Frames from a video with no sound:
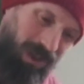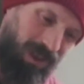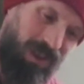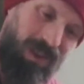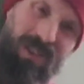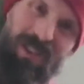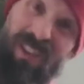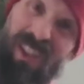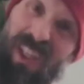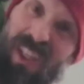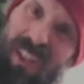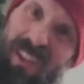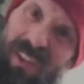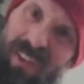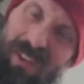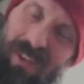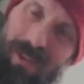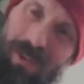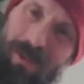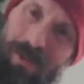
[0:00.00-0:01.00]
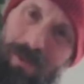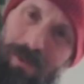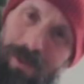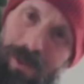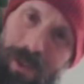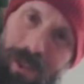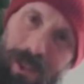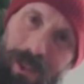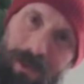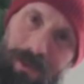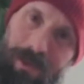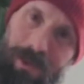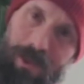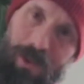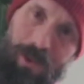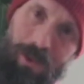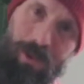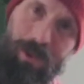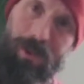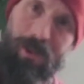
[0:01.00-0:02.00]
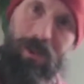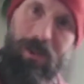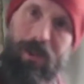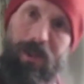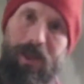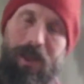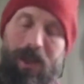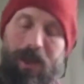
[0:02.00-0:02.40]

a 2-day or 3-day excursion.